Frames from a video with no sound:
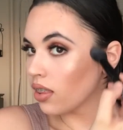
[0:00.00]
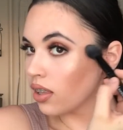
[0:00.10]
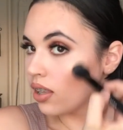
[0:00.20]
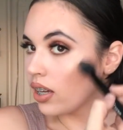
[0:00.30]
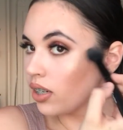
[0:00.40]

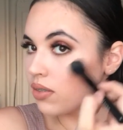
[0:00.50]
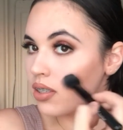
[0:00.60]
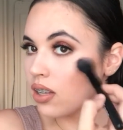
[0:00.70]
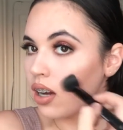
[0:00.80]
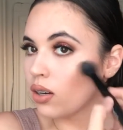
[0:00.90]
The lighting was
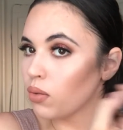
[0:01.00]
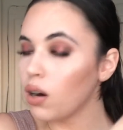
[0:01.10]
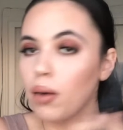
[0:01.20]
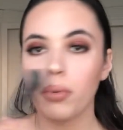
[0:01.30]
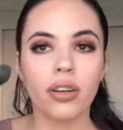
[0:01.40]
not
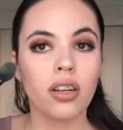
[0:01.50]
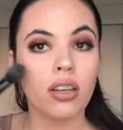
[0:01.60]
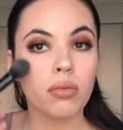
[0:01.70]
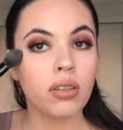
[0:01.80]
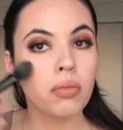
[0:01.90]
cooperating
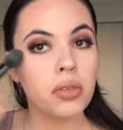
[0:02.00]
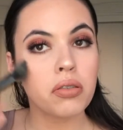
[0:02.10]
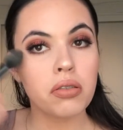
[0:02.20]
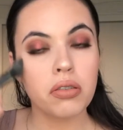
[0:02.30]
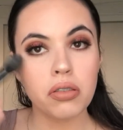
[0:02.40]
with me
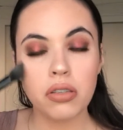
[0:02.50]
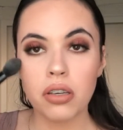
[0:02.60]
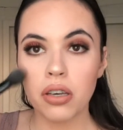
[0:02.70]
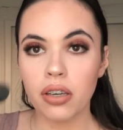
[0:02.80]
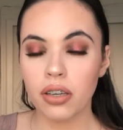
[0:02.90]

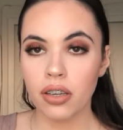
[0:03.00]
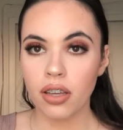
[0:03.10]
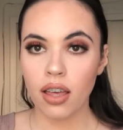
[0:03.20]
today.